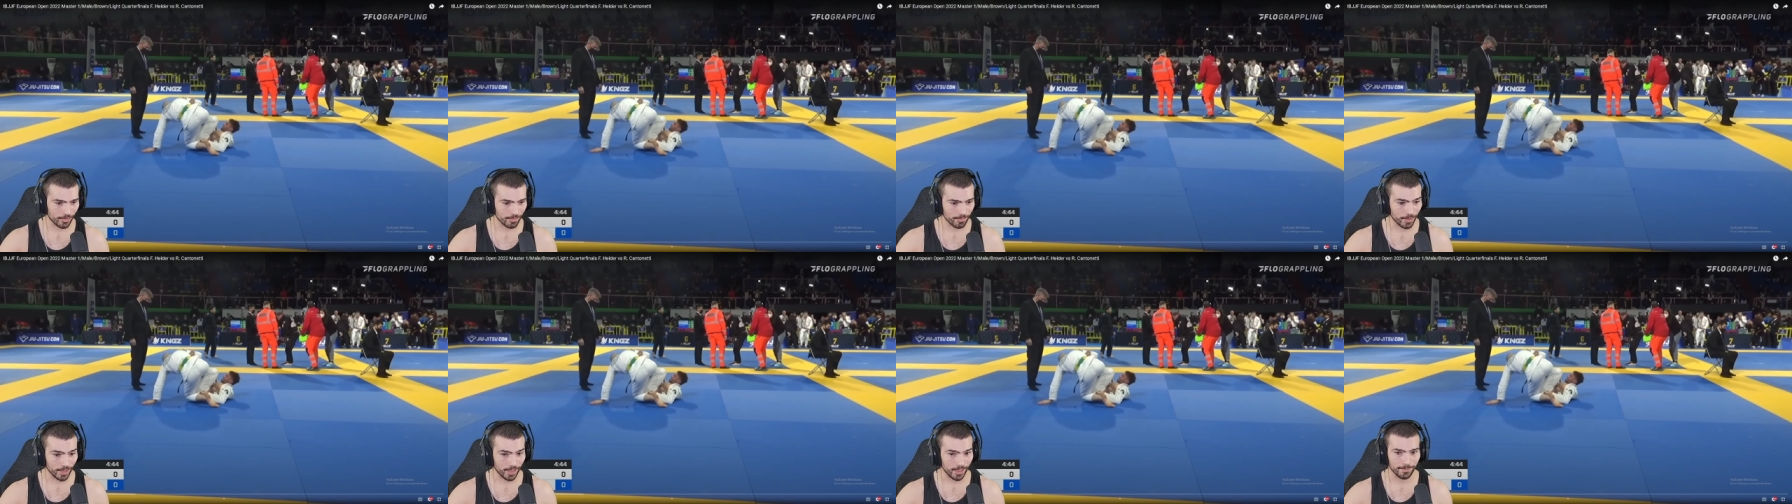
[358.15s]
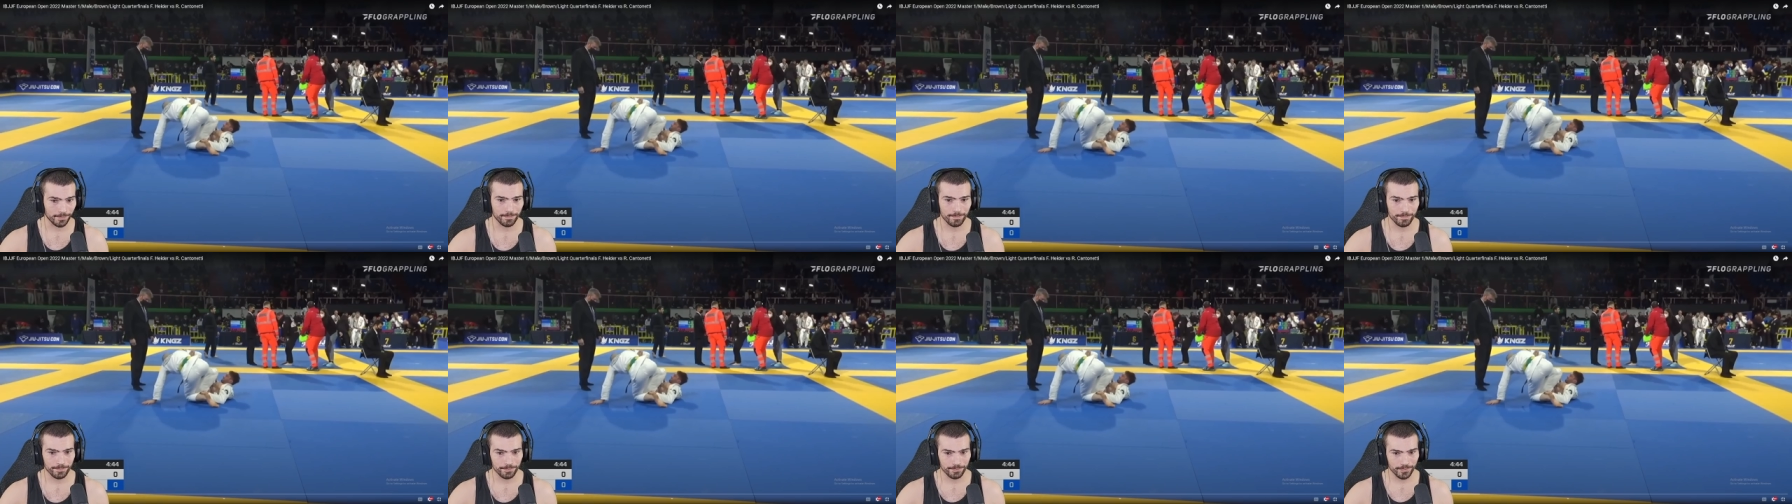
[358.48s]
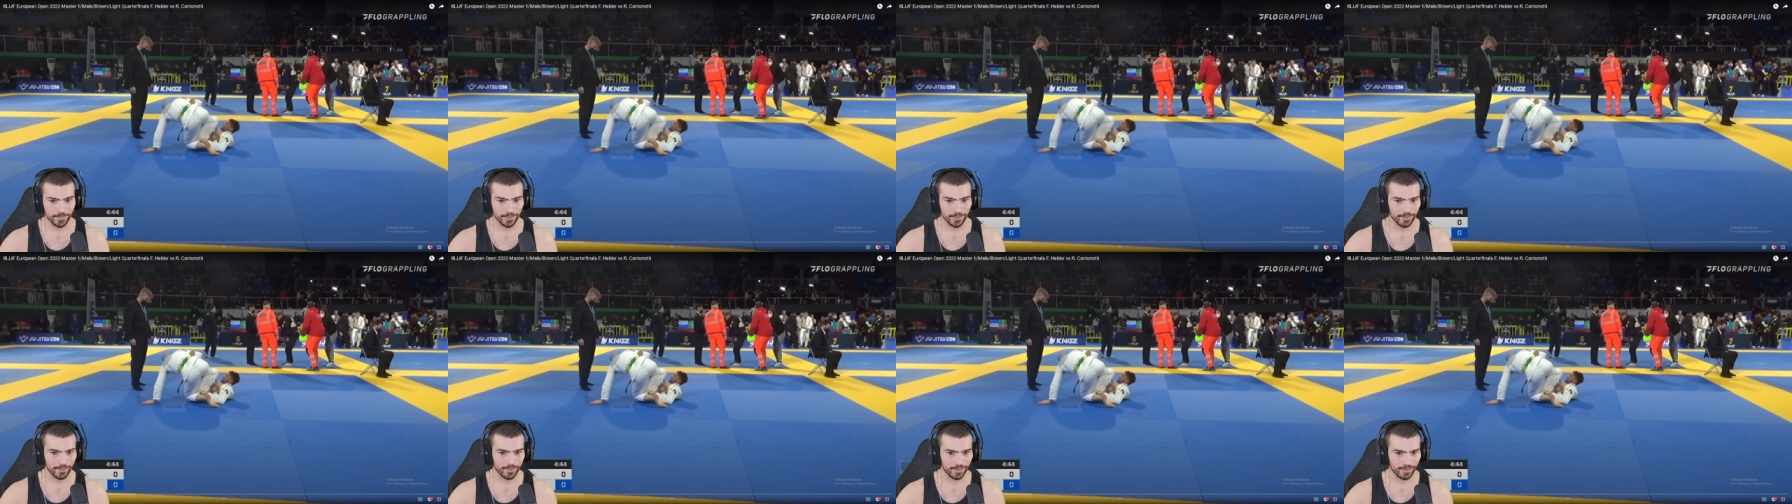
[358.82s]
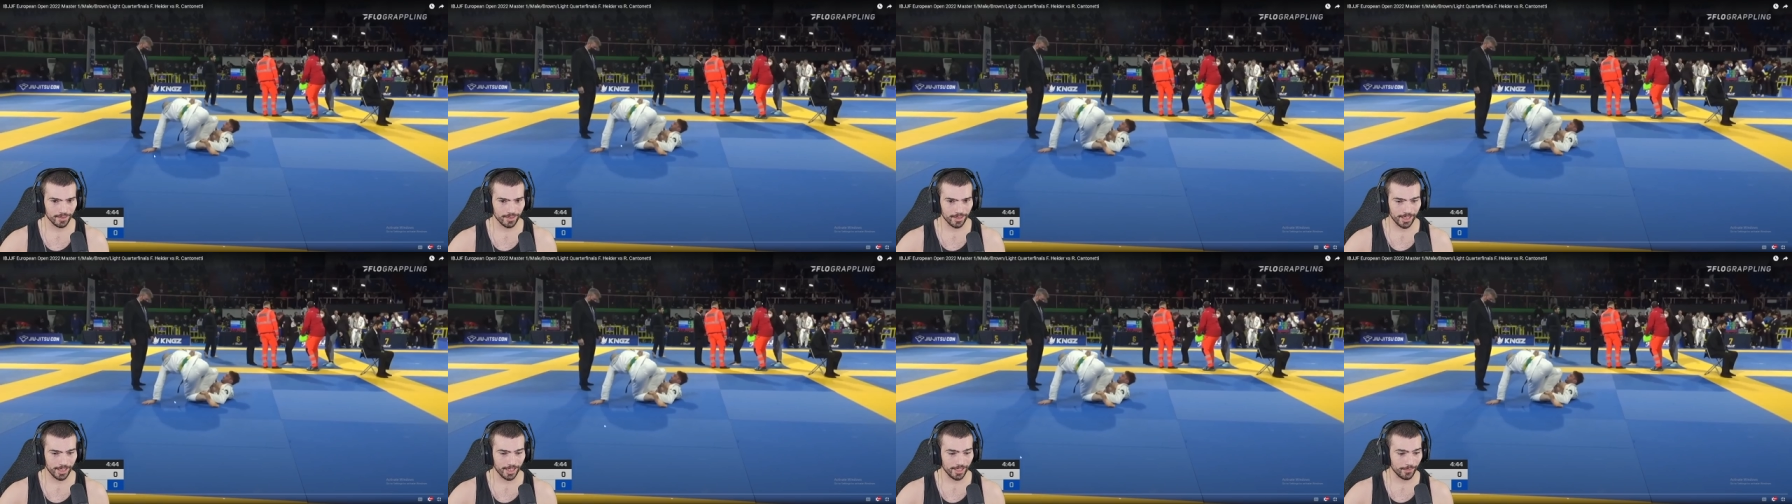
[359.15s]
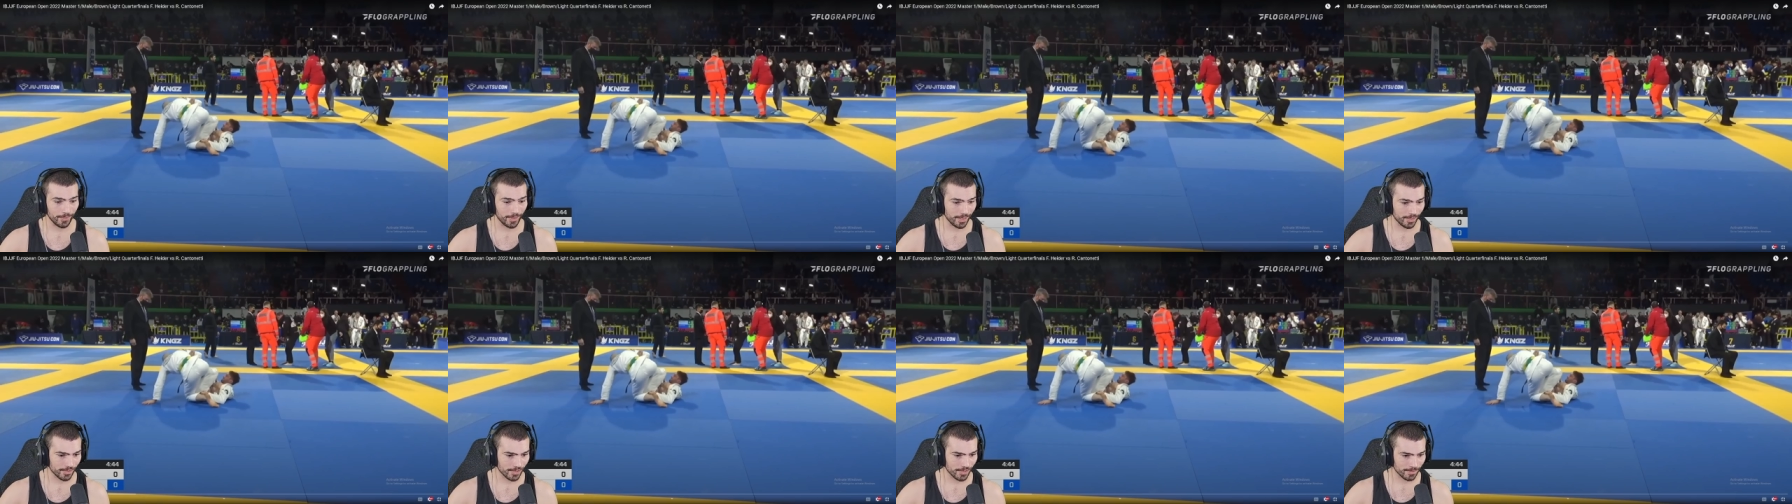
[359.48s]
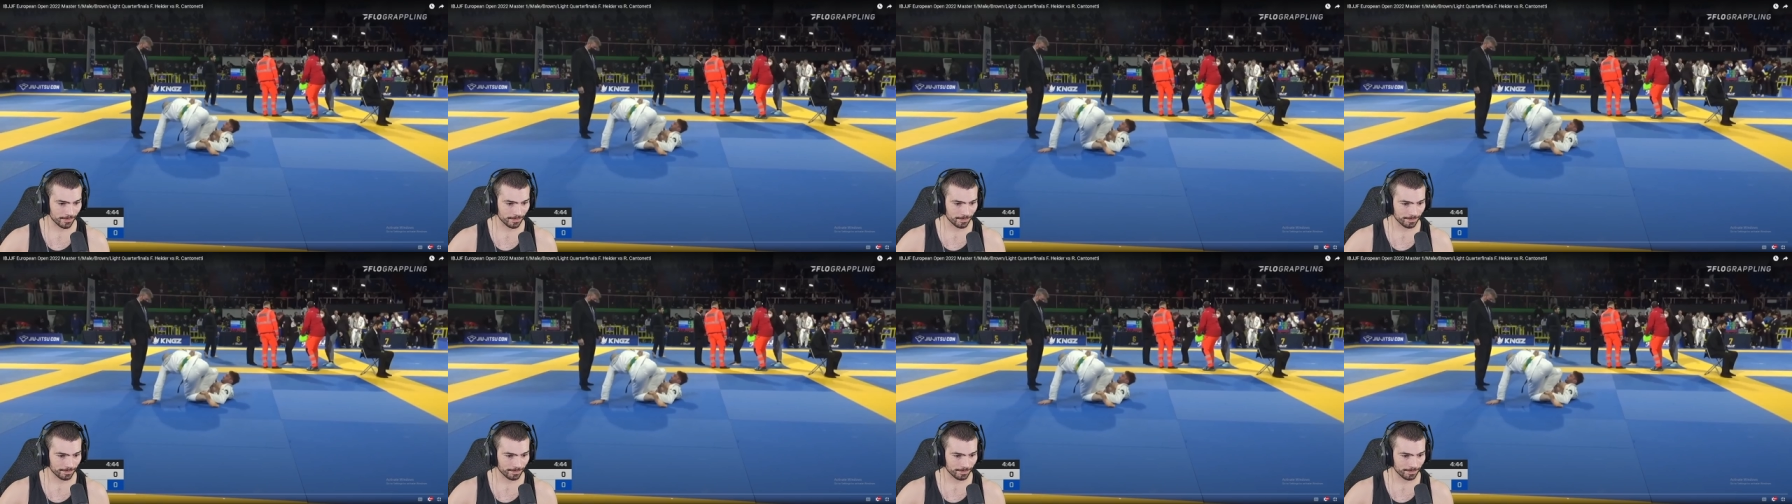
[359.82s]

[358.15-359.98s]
But anyways.